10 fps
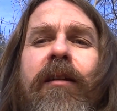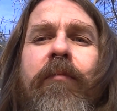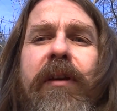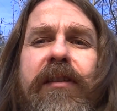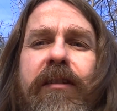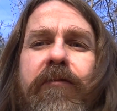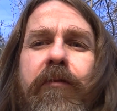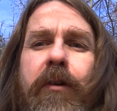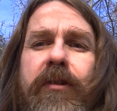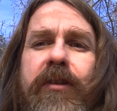peace
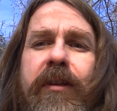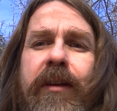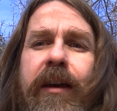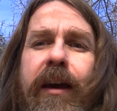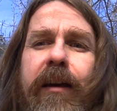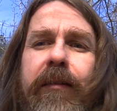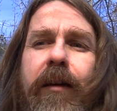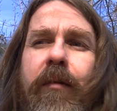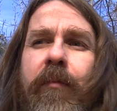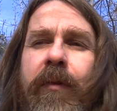enforced and
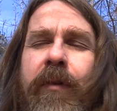um,